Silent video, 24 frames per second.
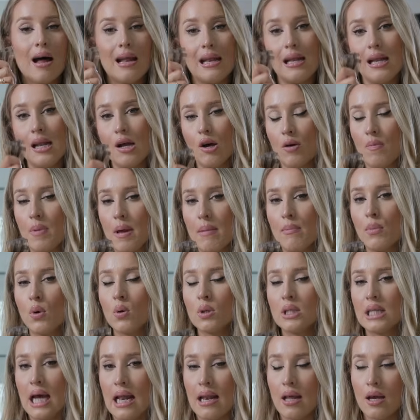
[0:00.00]
a little bit more
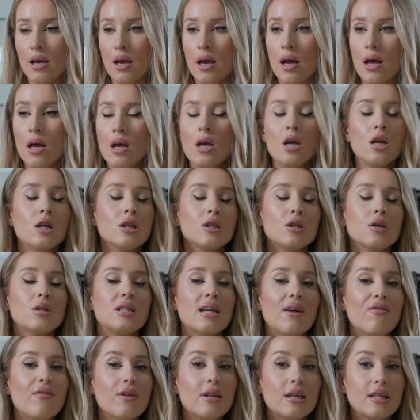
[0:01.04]
delicate. So
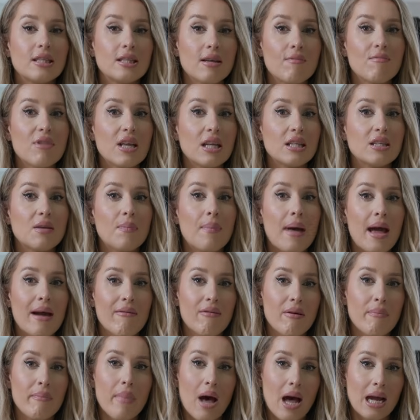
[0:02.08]
definitely something to bear
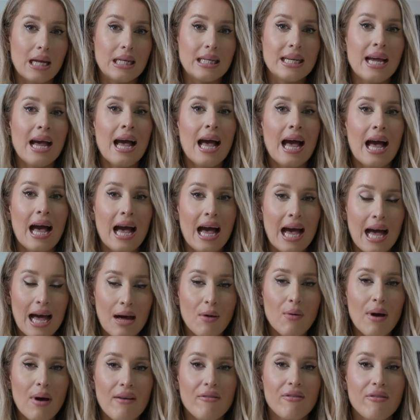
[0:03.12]
in mind.
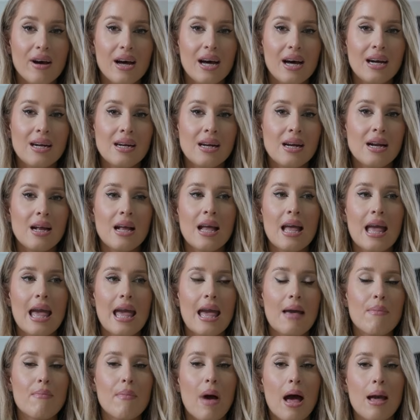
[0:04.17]
However,
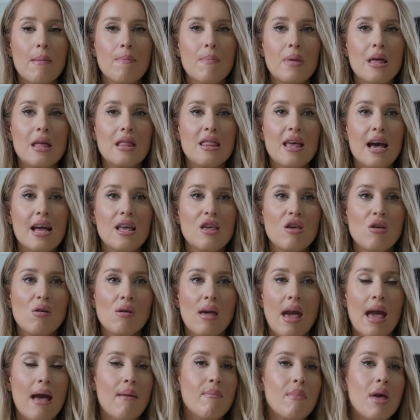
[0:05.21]
it might be that you
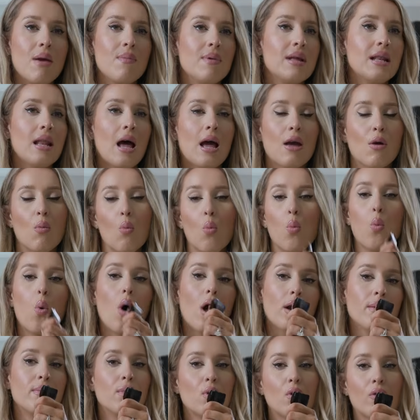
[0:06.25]
get maybe like
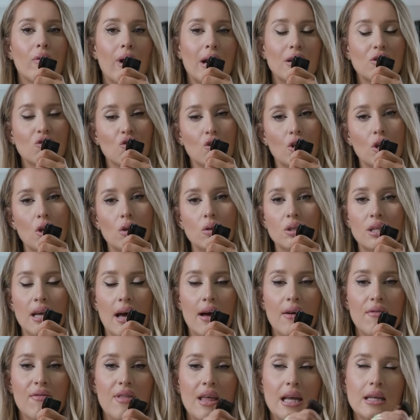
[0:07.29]
one more extra use out
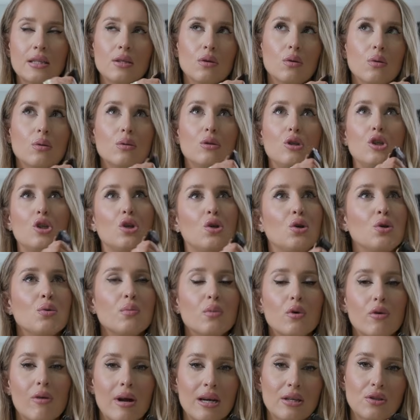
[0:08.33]
of this, or two
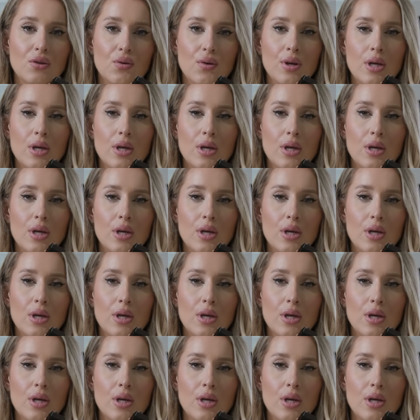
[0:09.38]
more extra